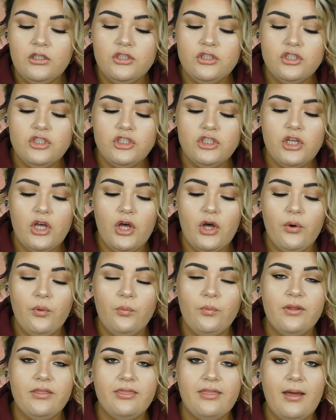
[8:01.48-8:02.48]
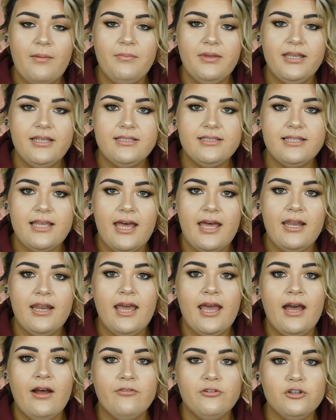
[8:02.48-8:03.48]
So with that being said,
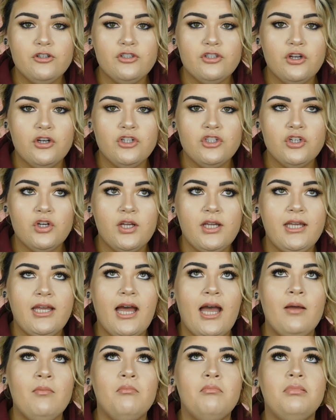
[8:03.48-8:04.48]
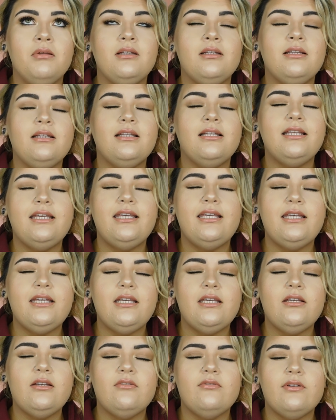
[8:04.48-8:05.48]
after surgery, I
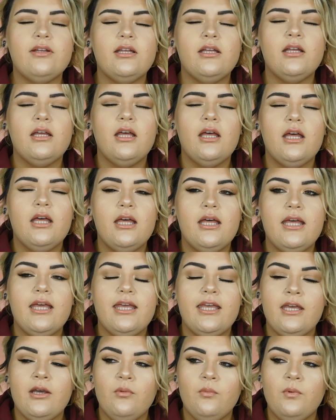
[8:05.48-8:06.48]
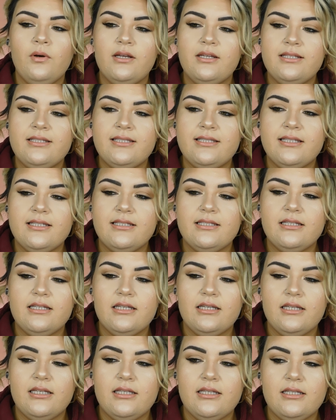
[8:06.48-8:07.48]
believe it was
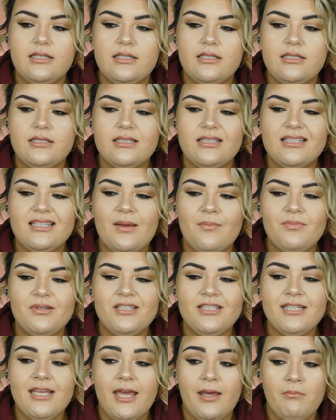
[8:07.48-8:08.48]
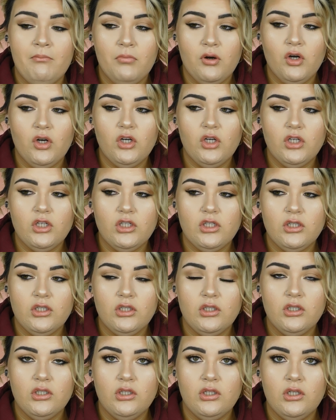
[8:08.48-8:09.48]
September
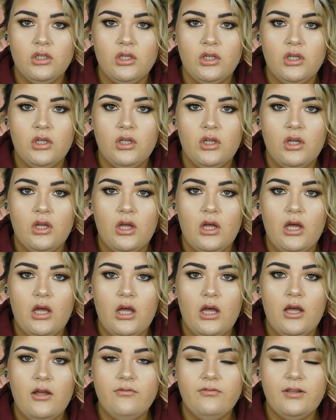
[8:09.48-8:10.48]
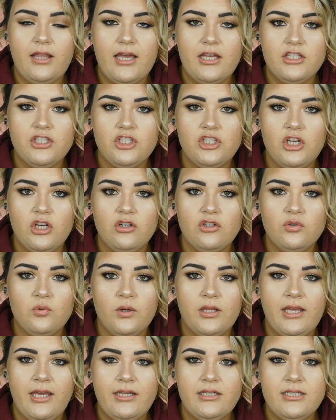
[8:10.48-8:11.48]
of last year,
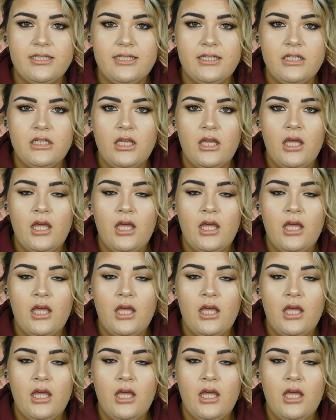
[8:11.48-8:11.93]
twenty eighteen,